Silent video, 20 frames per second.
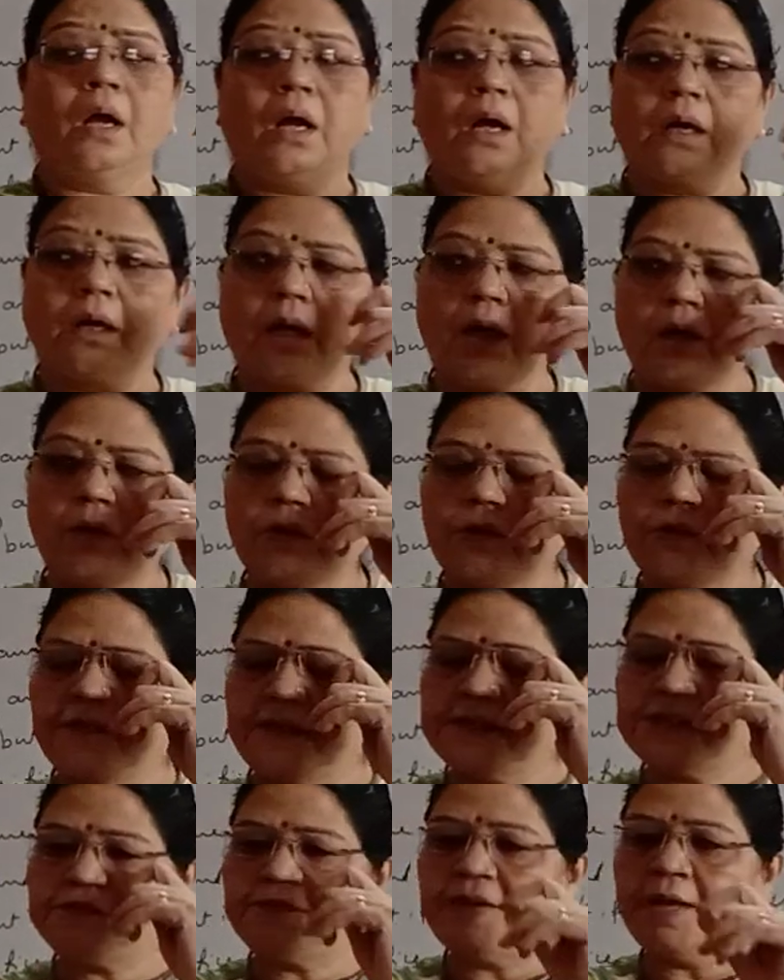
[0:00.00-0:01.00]
account
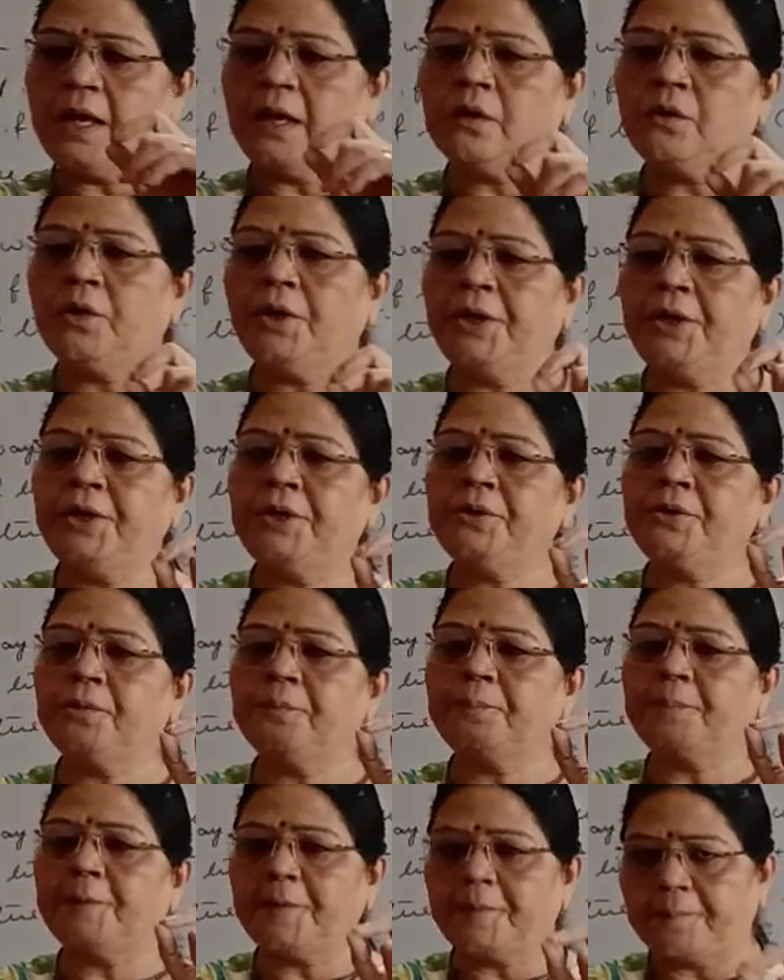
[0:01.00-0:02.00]
which we are going
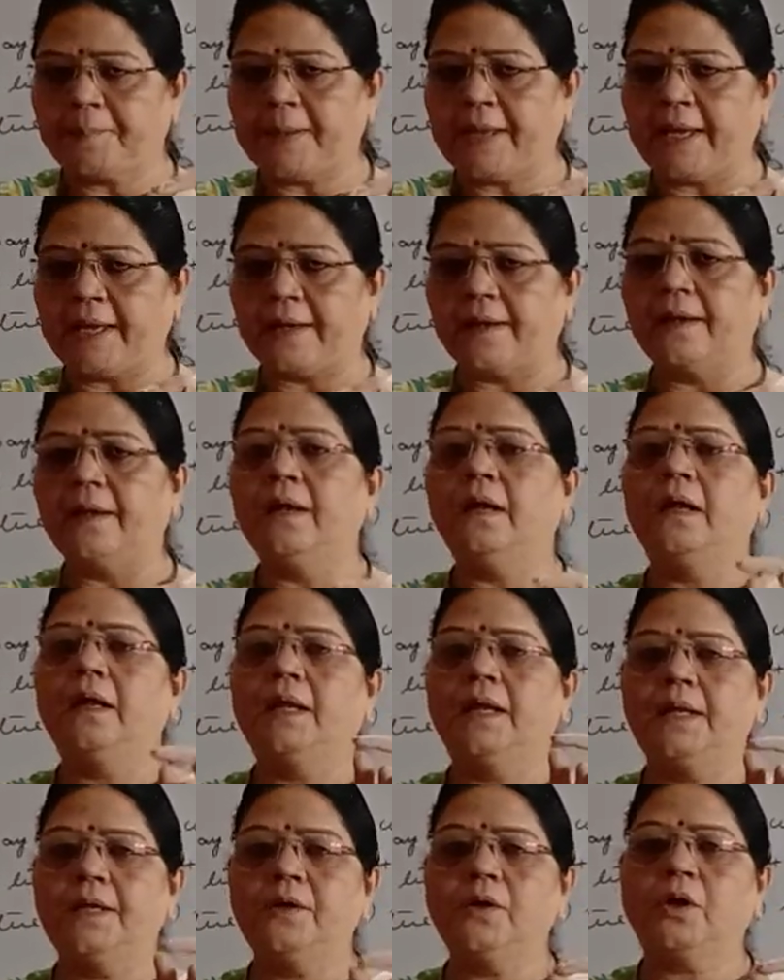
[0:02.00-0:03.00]
to
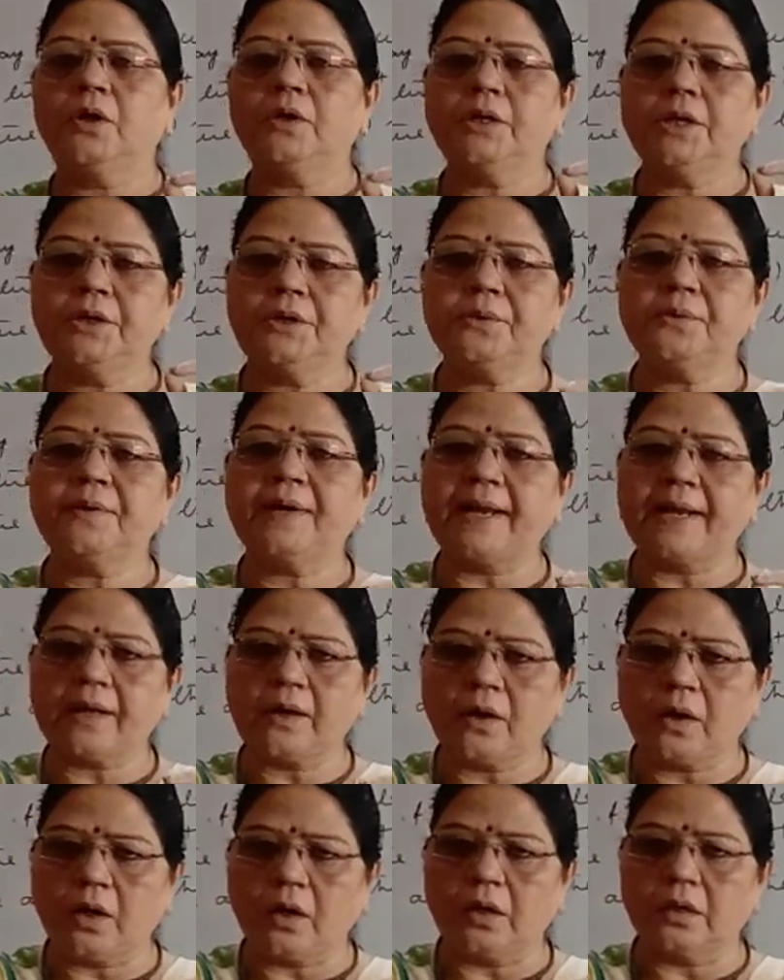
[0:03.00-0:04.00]
prepare in order to
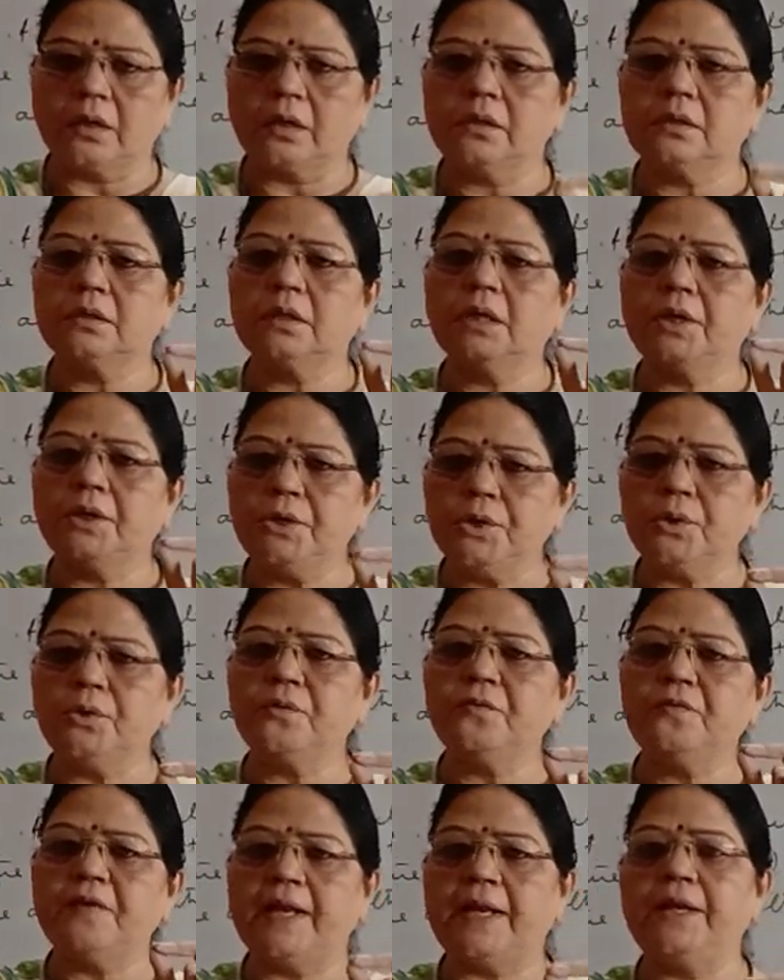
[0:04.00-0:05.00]
record the
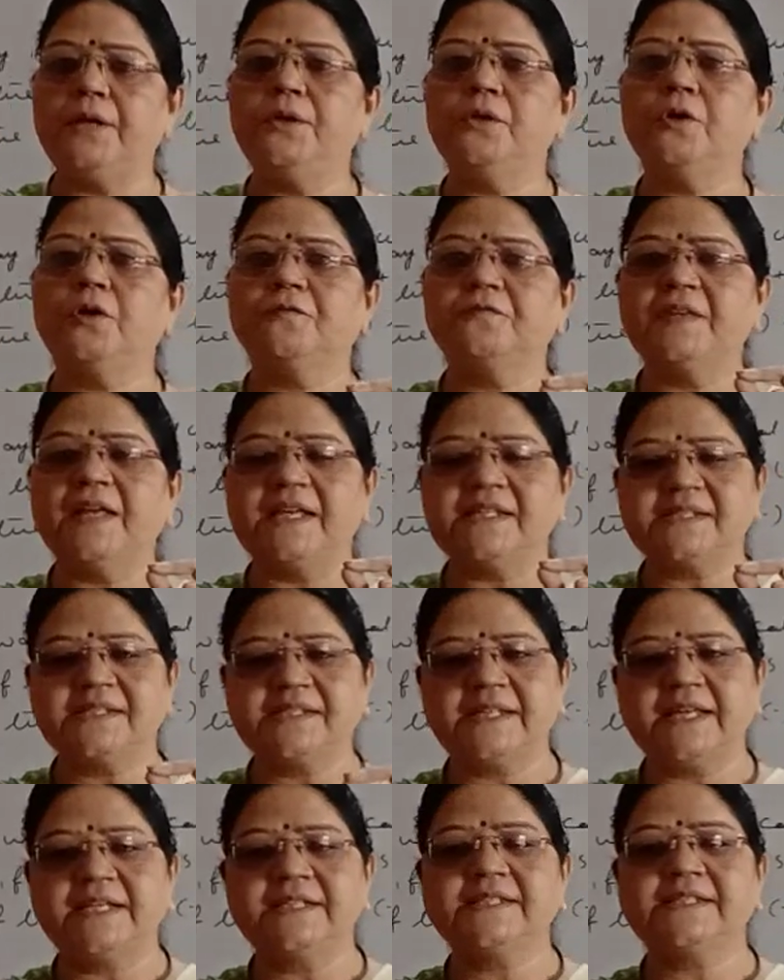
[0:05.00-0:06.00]
new value of the
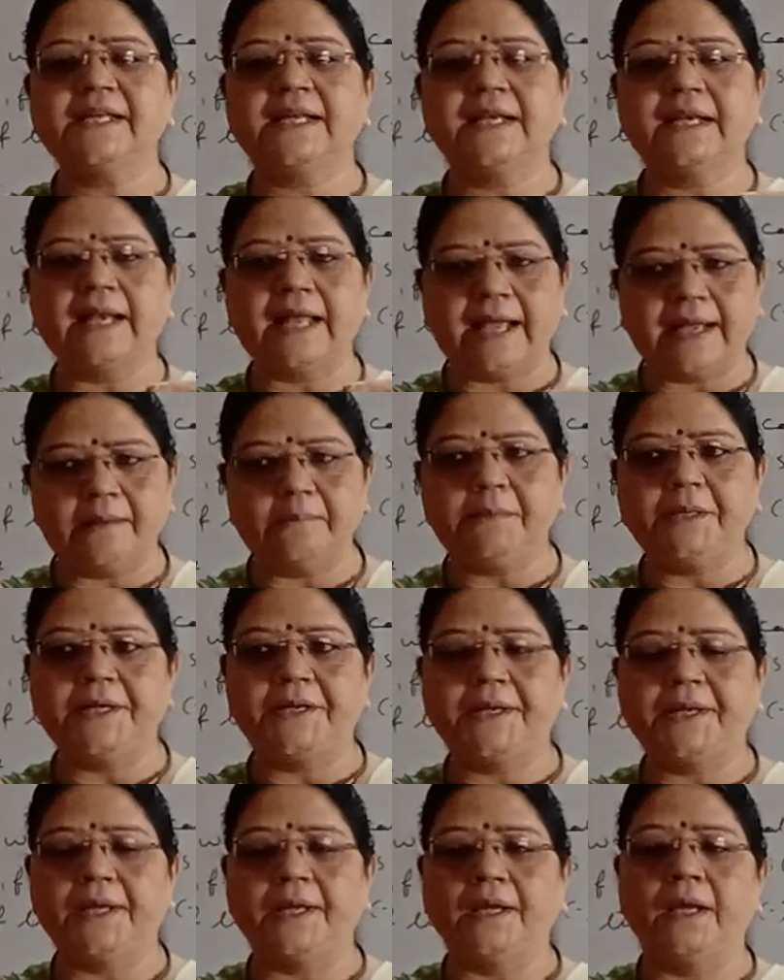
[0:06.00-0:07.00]
assets and
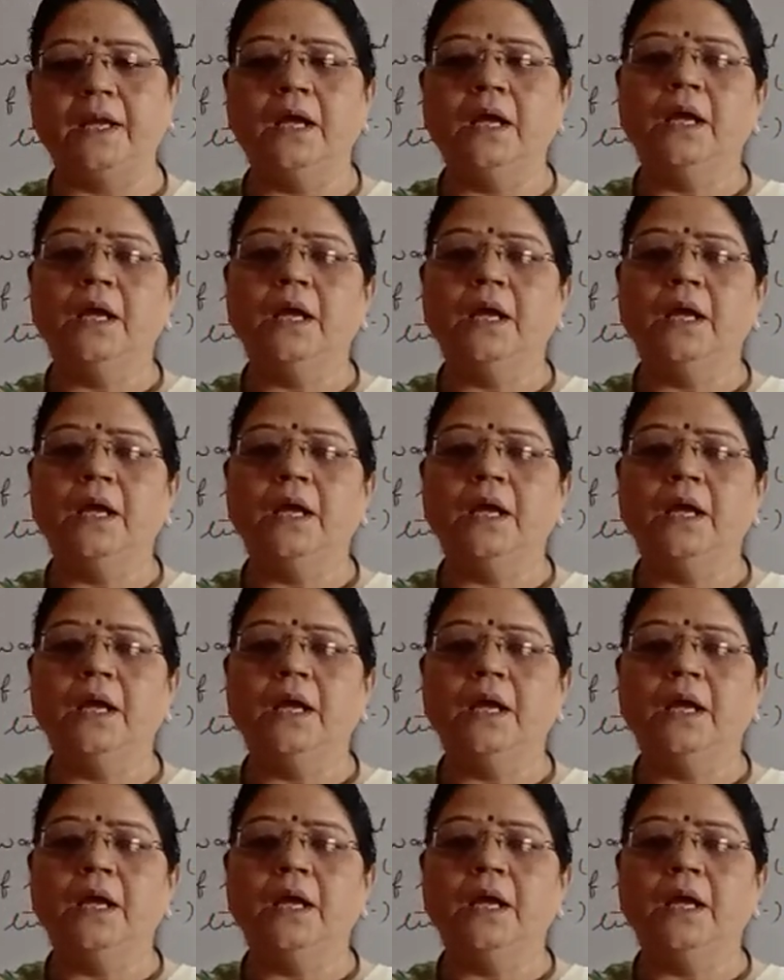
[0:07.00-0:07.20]
liability.